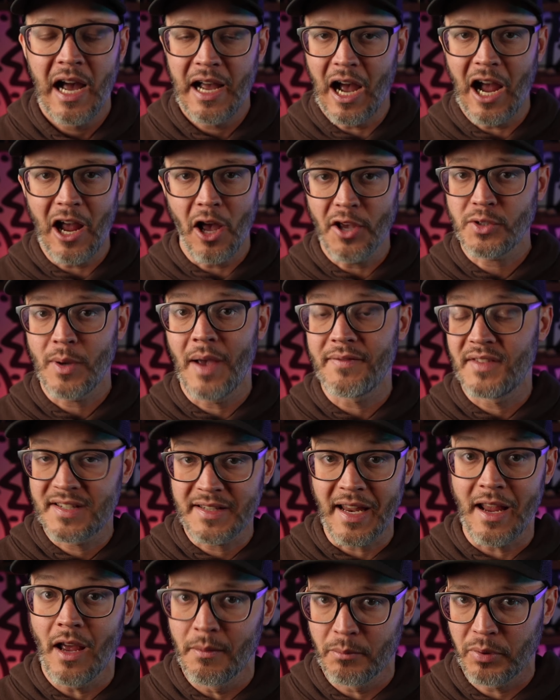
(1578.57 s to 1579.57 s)
I also have to
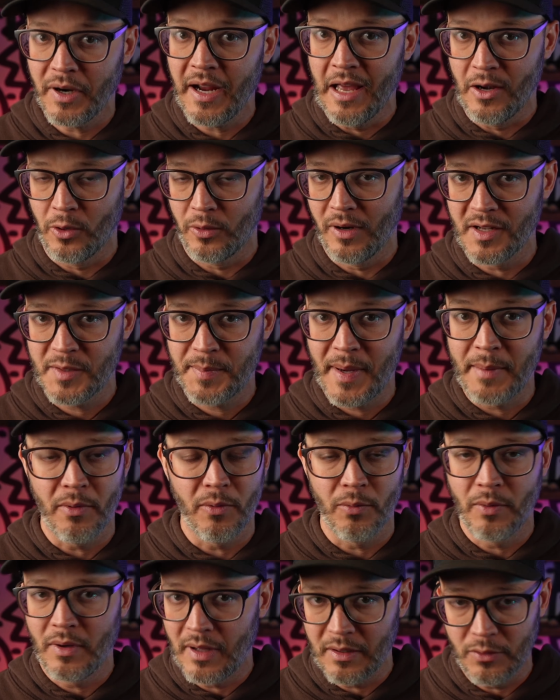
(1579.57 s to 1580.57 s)
stay on brand or else
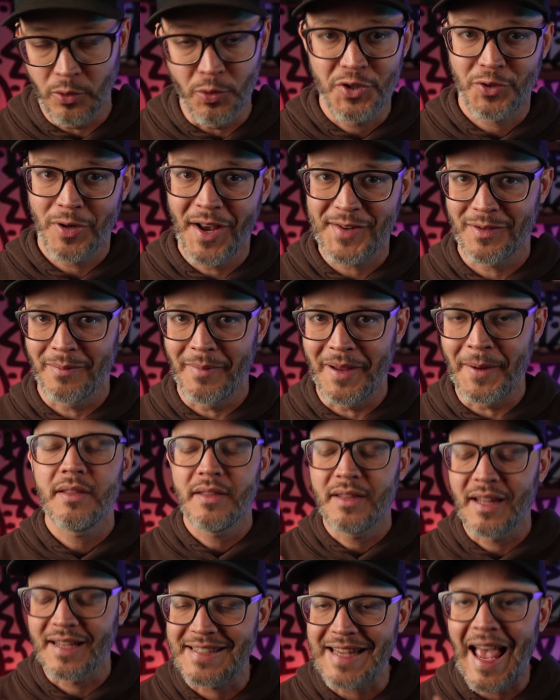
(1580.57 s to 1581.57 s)
people lose trust in me.
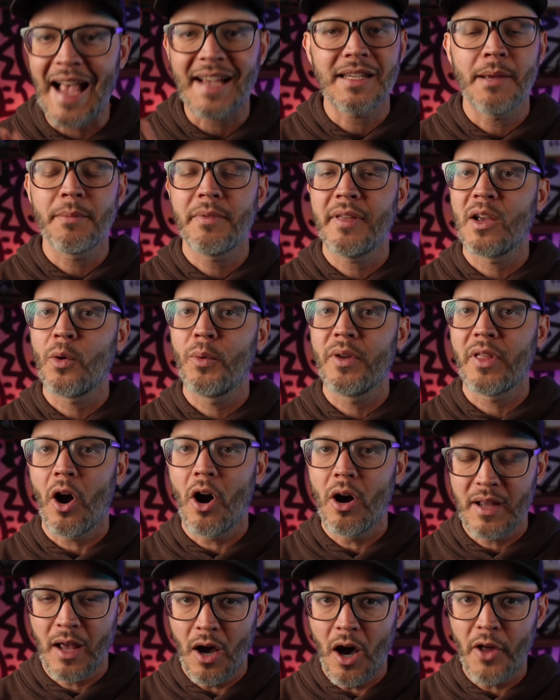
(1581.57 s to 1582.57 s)
The exact same thing with
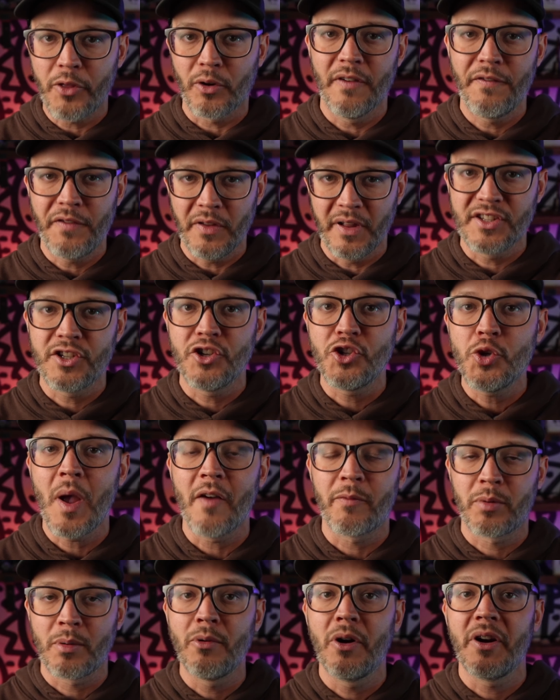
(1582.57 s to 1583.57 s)
other affiliates that you
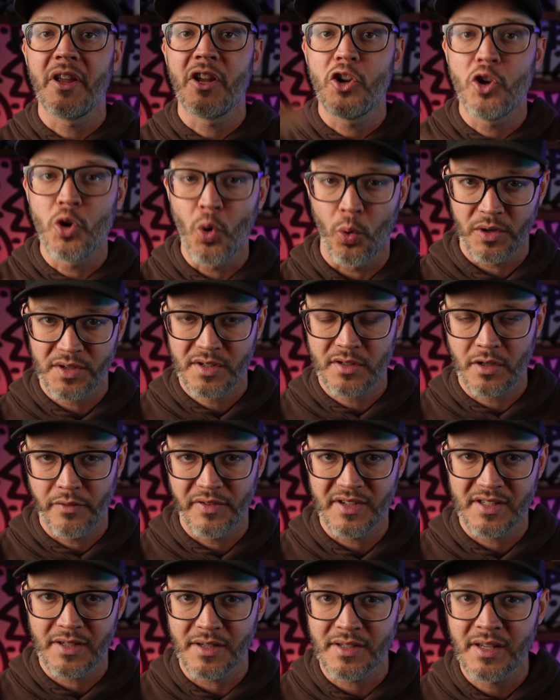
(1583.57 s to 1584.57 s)
have promoting your
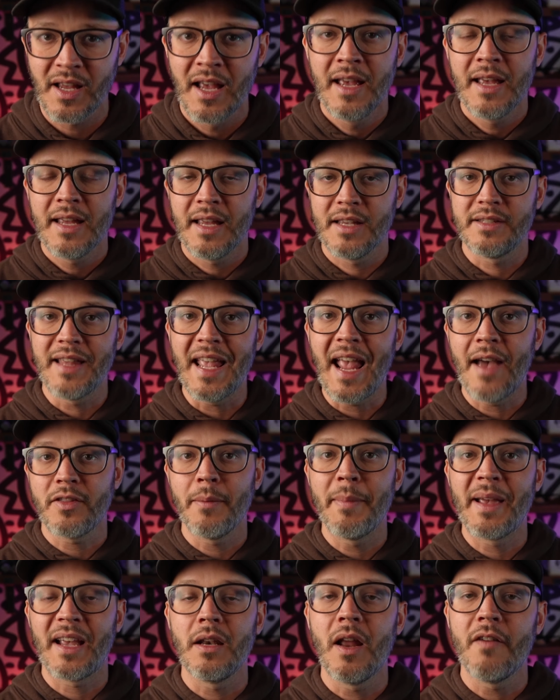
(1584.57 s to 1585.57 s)
services is they have to
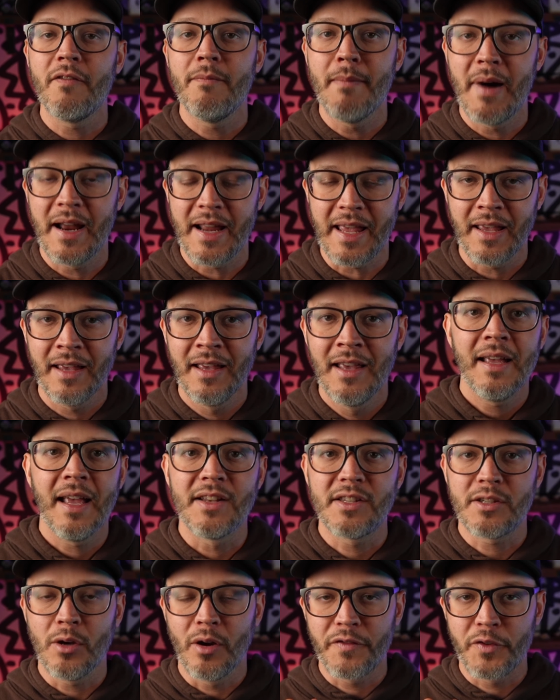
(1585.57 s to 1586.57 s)
make enough money. And
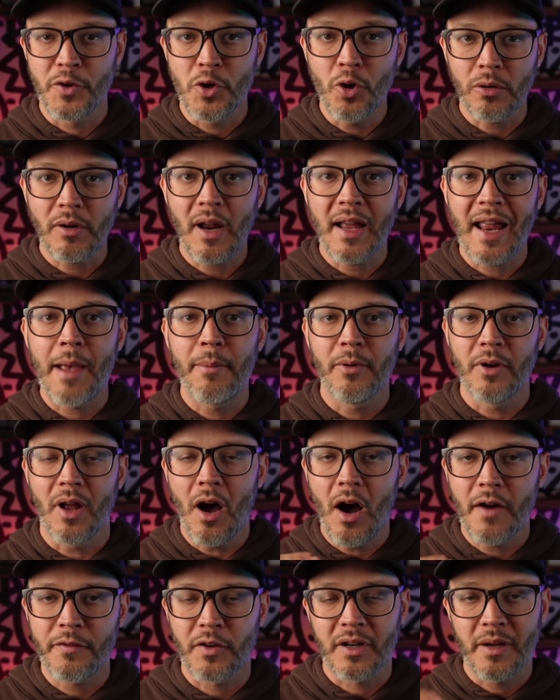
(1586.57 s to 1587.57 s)
so if you're not able to
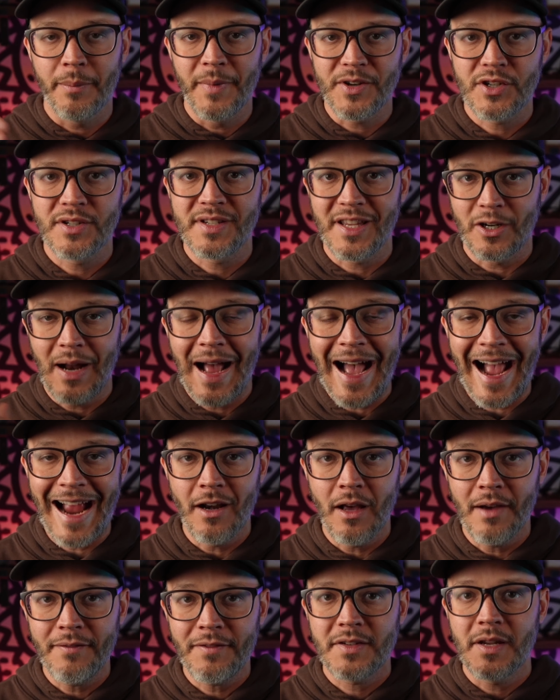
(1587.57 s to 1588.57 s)
offer commissions that are high
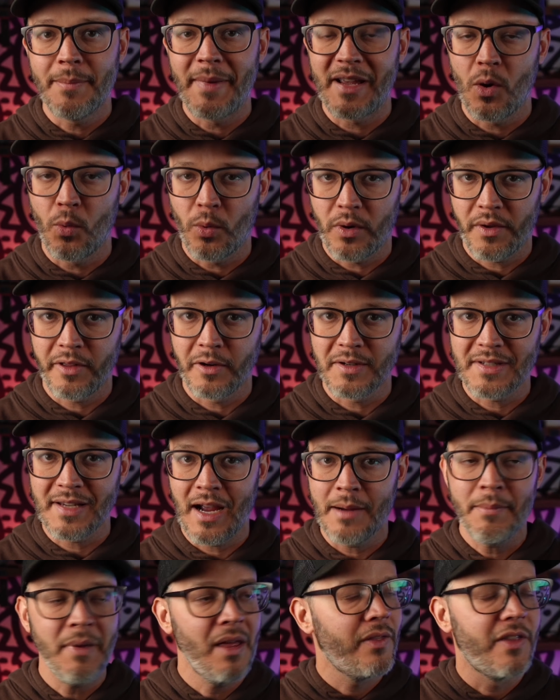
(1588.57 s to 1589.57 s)
enough to make it worth their
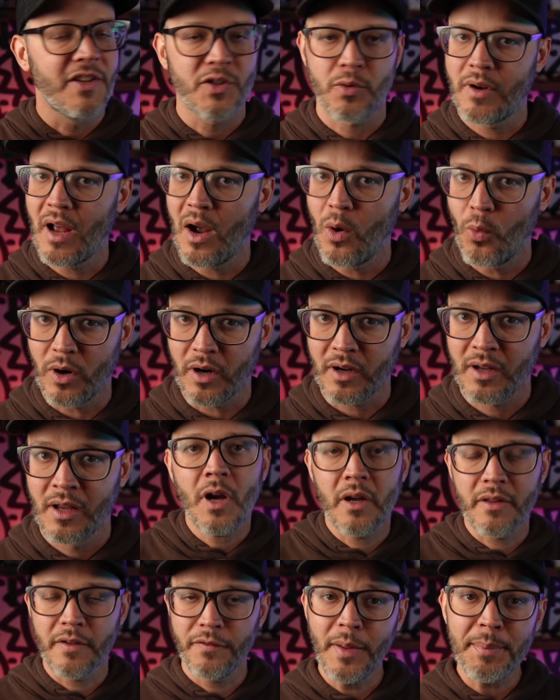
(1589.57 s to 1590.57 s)
time, this will not work.
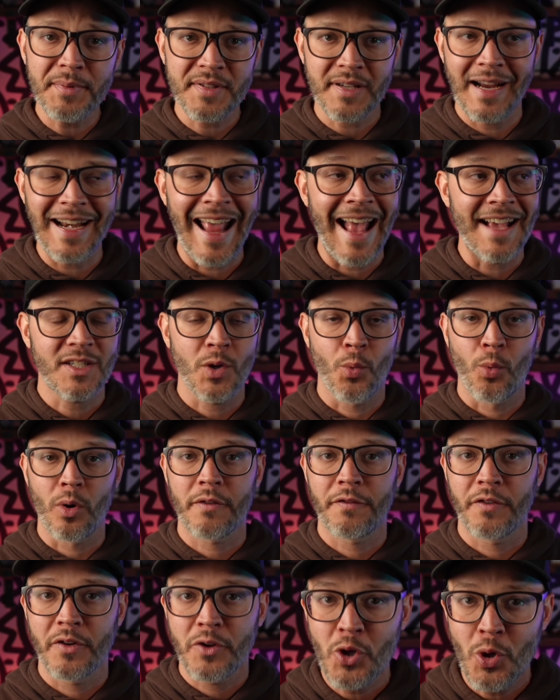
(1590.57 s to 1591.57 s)
On the flip side, it has to work
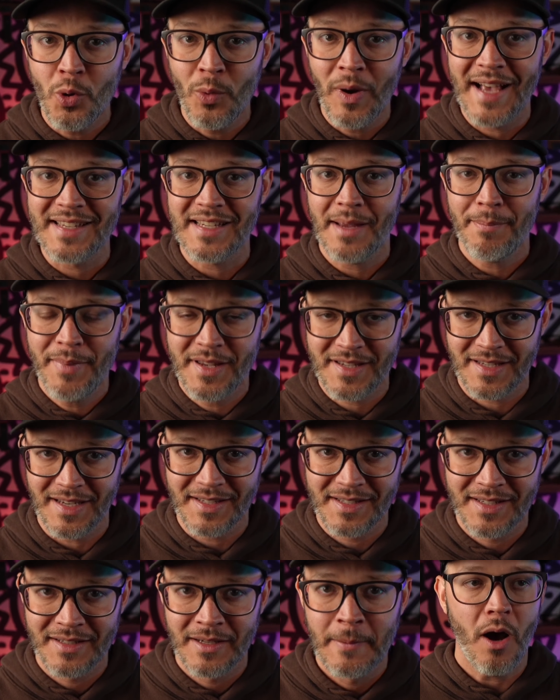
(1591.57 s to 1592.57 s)
for you as a
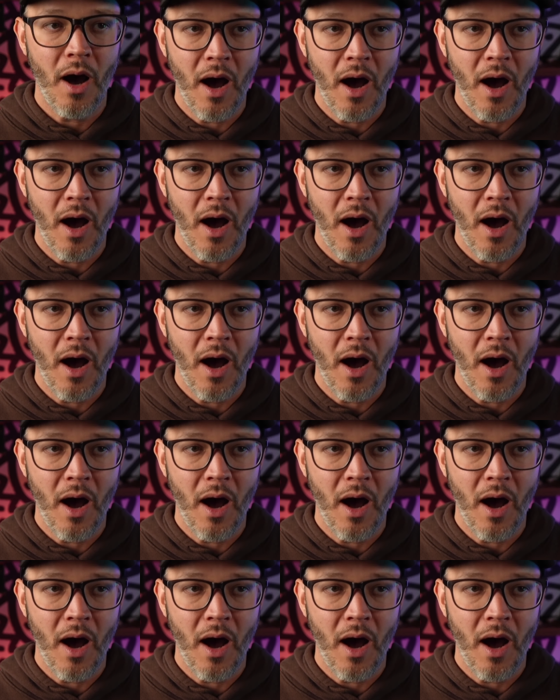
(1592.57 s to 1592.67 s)
business.